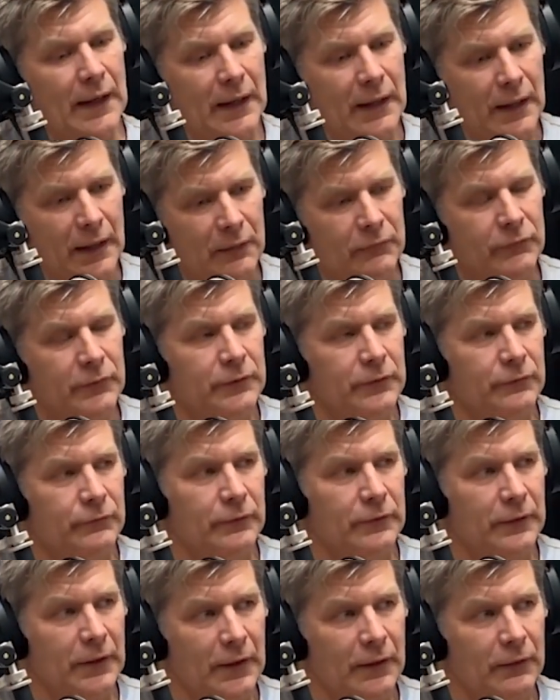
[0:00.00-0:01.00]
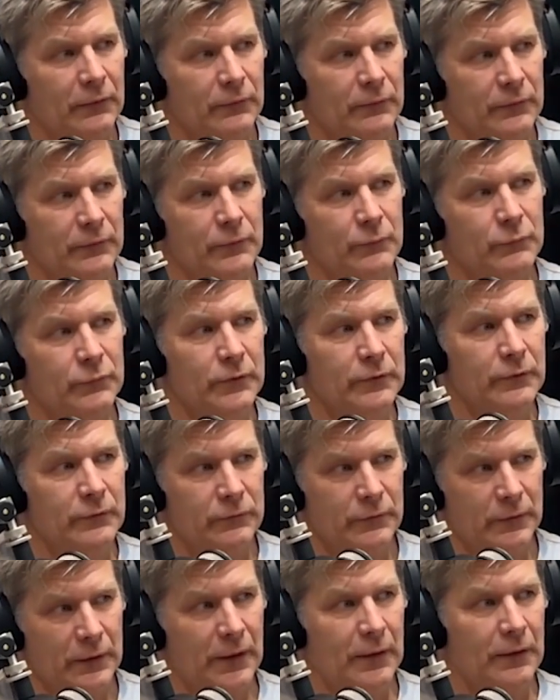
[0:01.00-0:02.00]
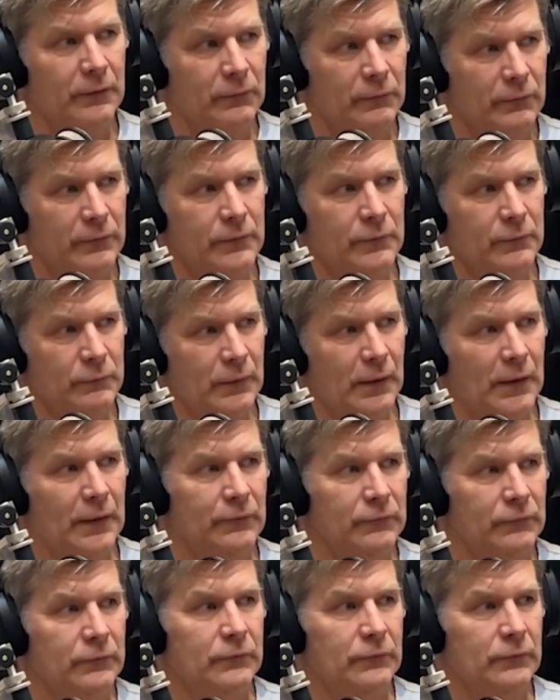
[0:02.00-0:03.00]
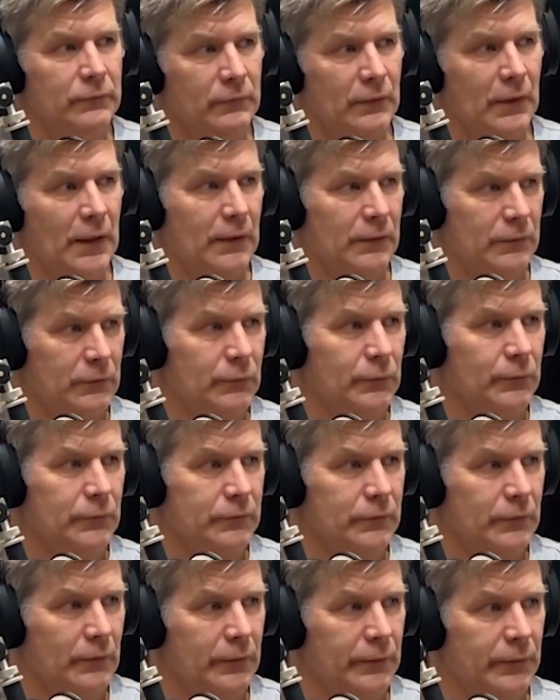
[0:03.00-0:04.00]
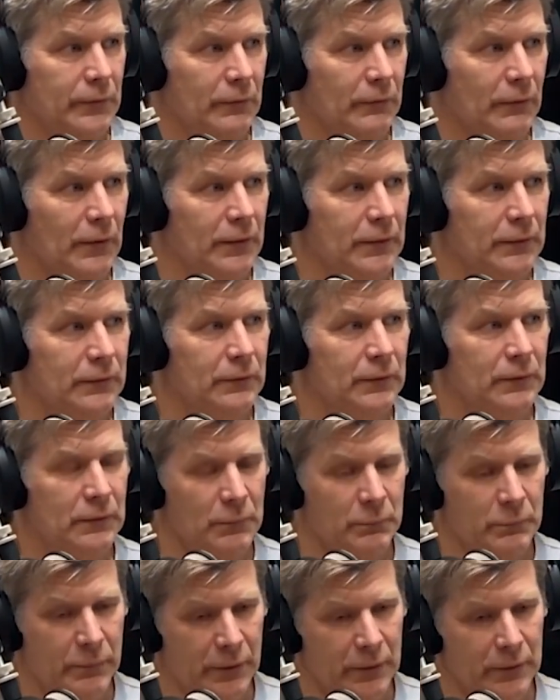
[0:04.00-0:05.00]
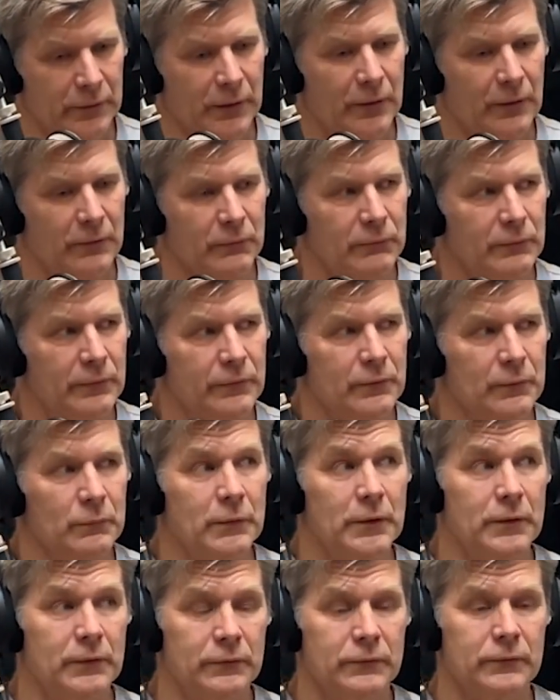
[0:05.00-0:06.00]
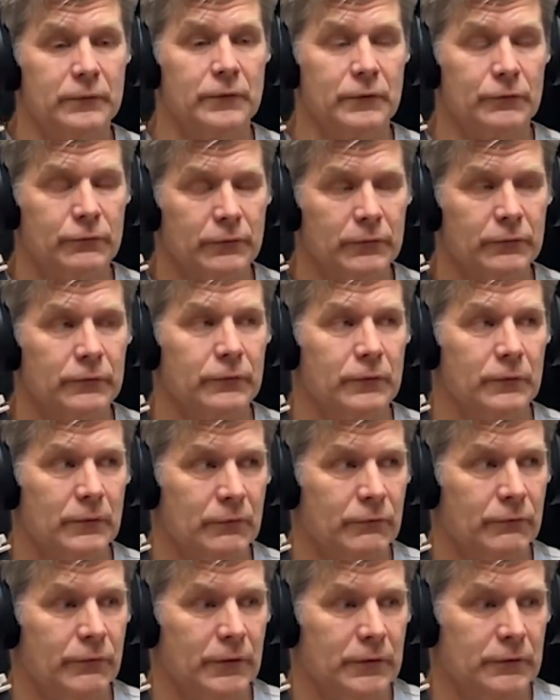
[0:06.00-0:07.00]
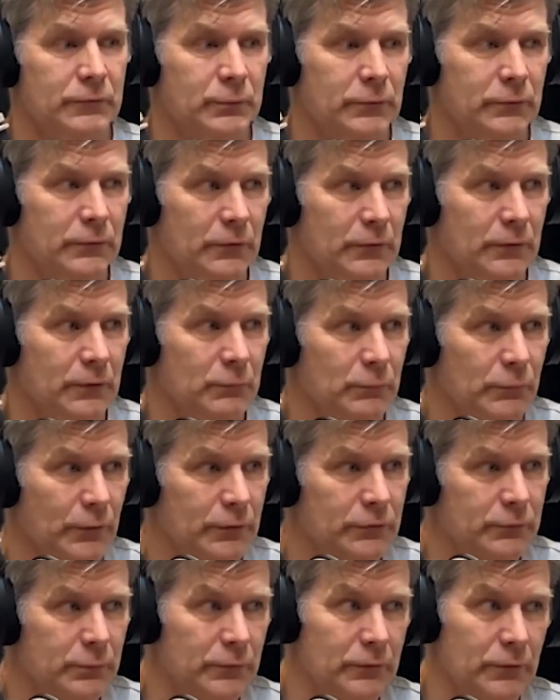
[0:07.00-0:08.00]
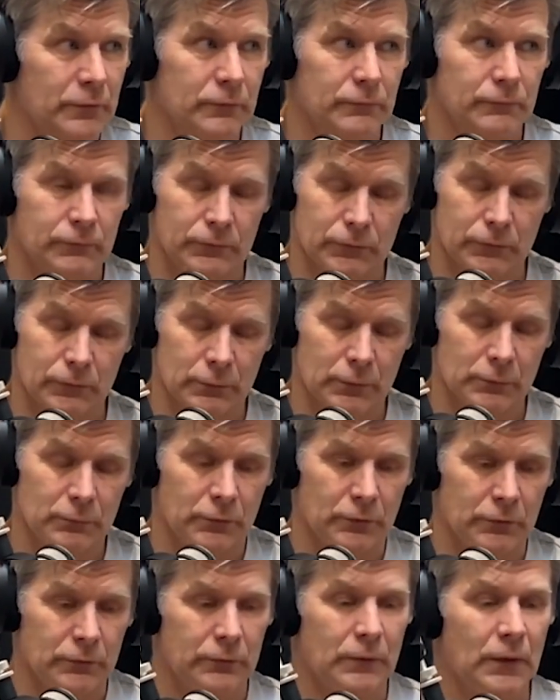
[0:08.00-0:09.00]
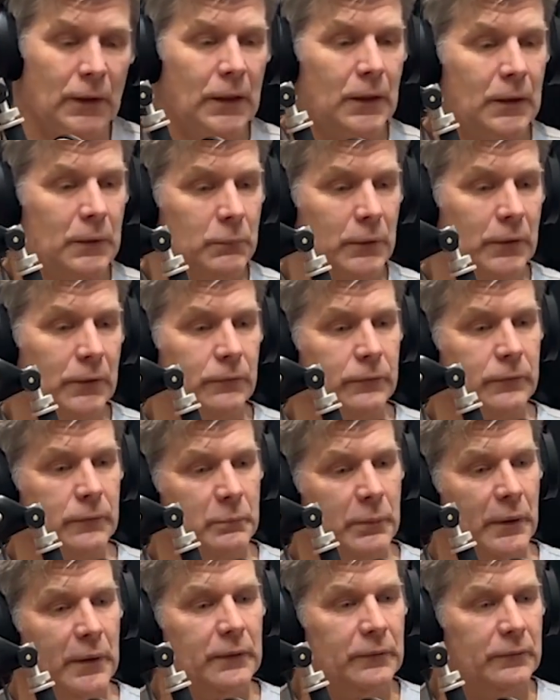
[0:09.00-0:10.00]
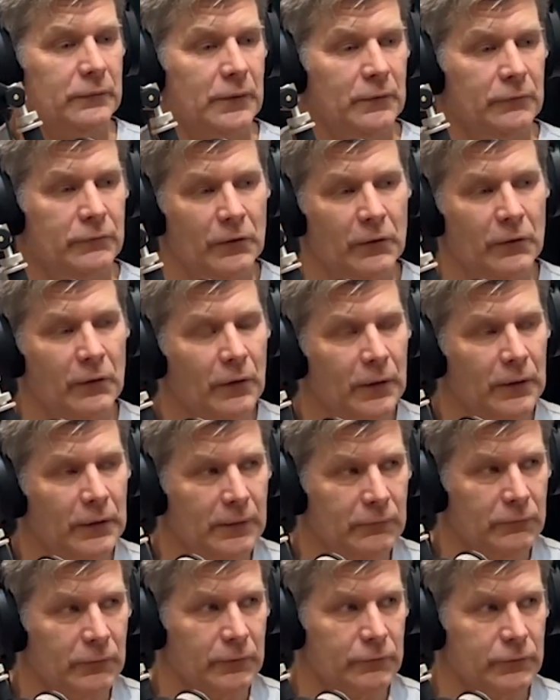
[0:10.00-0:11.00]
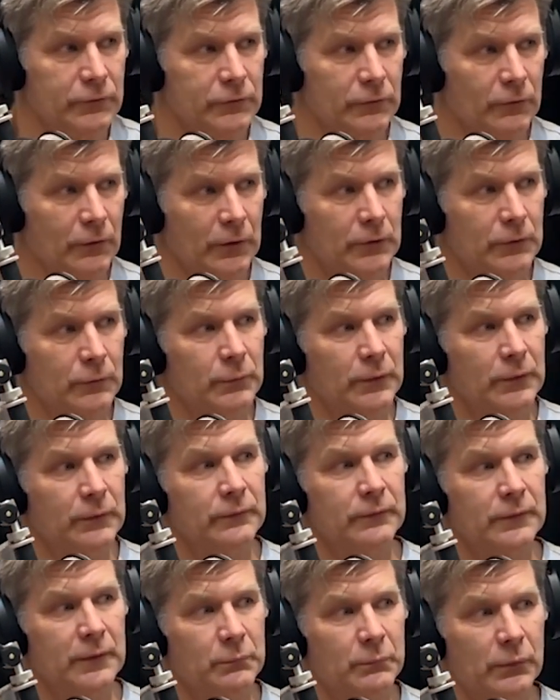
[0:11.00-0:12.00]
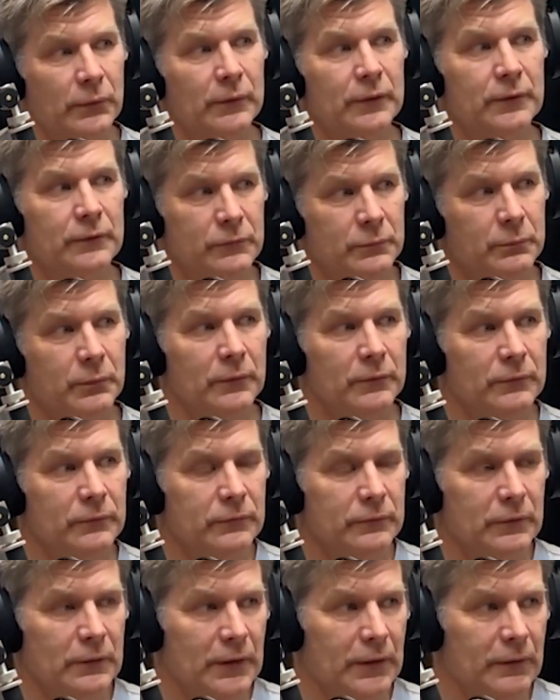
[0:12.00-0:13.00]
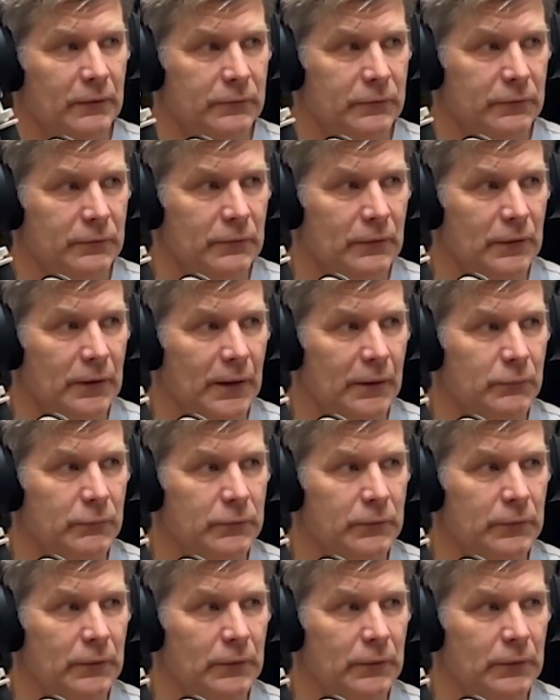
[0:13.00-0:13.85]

have a different algorithm. So there's an algorithm as to how you assign the grade, and the pug algorithm is different to the French bulldog and British bulldog, super important, because the pugs have a higher level of stridor because they're predisposed to laryngeal collapse.